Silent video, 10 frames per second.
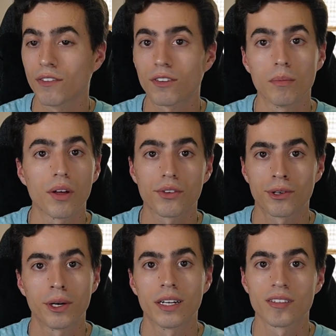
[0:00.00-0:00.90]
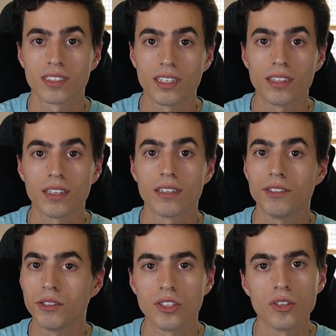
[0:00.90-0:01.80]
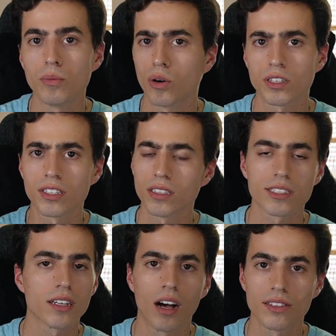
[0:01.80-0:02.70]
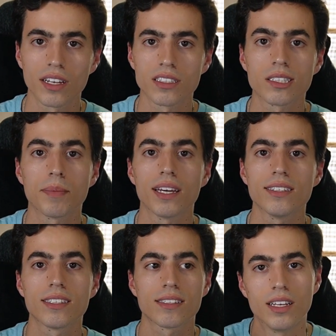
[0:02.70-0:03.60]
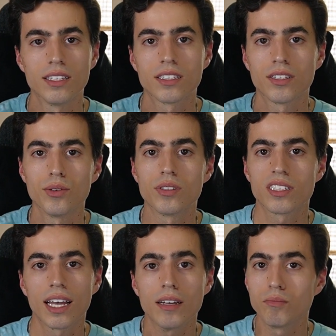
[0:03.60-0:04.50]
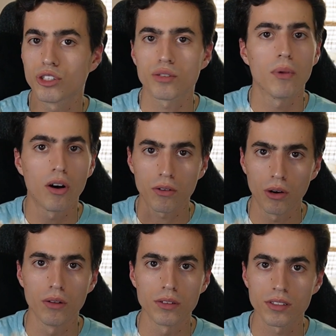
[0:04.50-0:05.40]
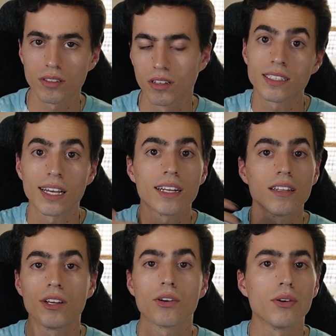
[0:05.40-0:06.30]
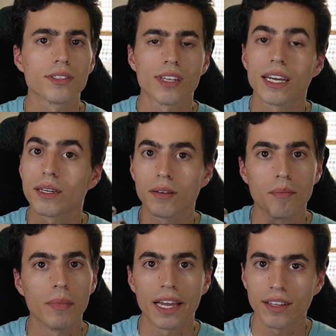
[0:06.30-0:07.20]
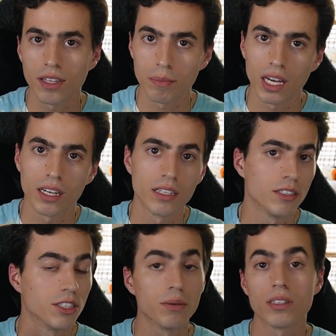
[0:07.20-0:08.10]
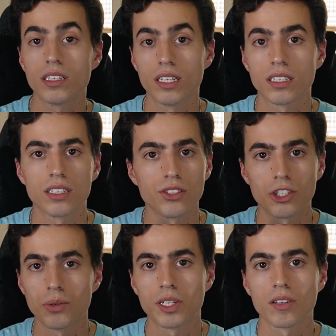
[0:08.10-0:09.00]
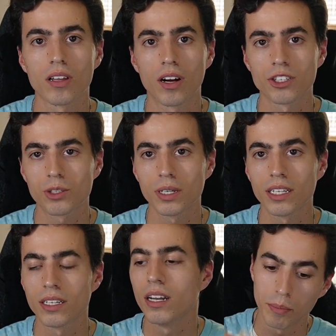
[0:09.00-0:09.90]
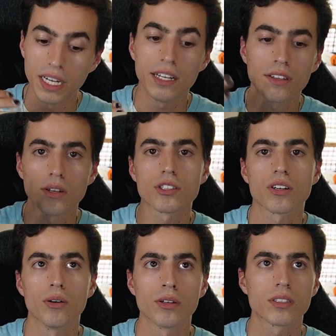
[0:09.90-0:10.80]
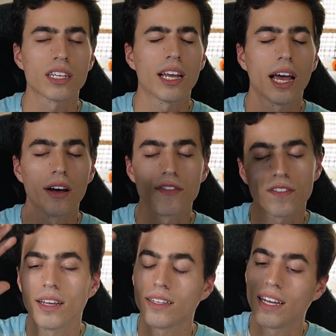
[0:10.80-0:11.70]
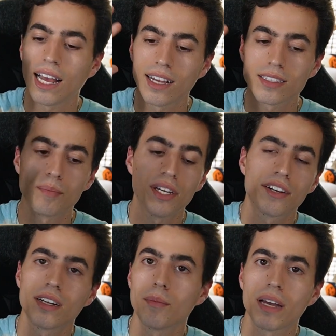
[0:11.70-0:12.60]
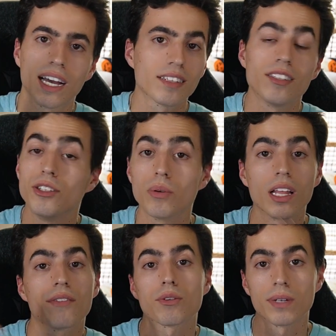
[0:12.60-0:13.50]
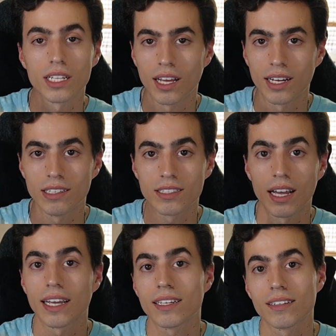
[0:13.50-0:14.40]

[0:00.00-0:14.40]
from other creators in the YouTube or just online space is to set small goals. Setting little goals like making the bed, doing the dishes, doing your laundry, and meeting those goals can have, it has a bigger impact than you will ever realize. I,